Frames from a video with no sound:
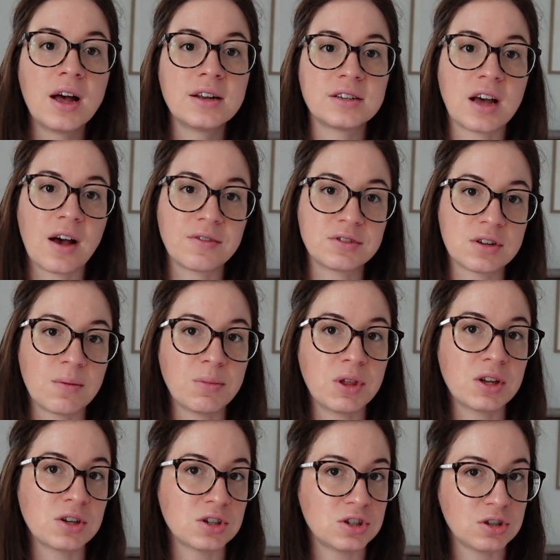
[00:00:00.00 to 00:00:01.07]
to have
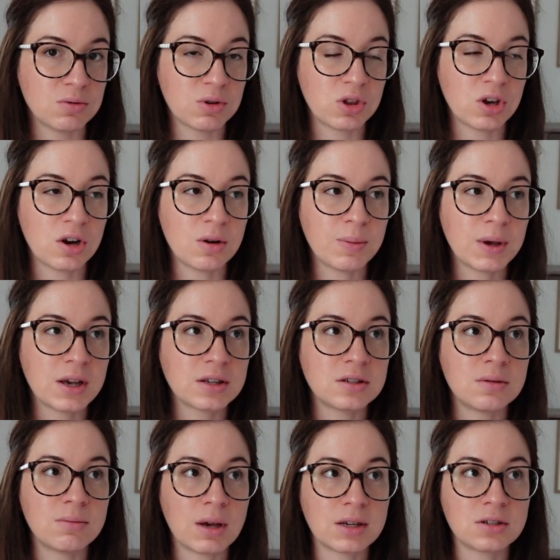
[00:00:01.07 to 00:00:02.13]
something to do with her, because
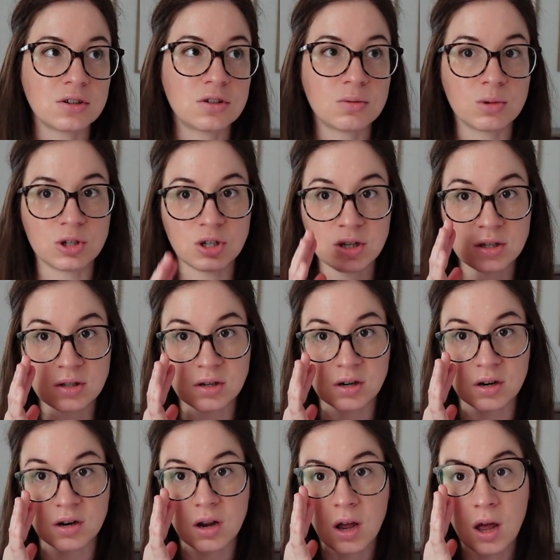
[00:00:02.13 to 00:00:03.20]
it makes it so much
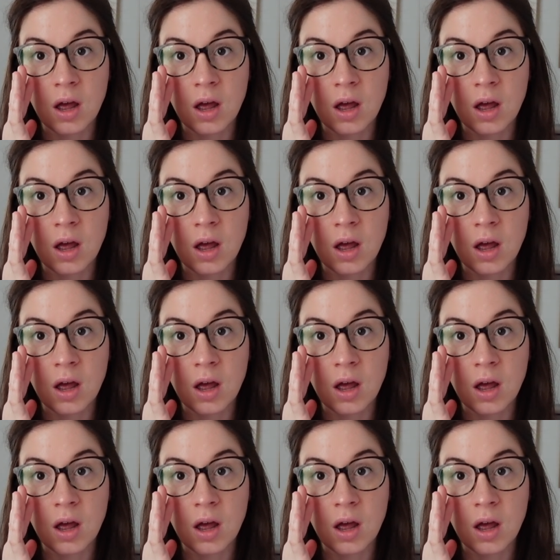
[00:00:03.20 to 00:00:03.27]
easier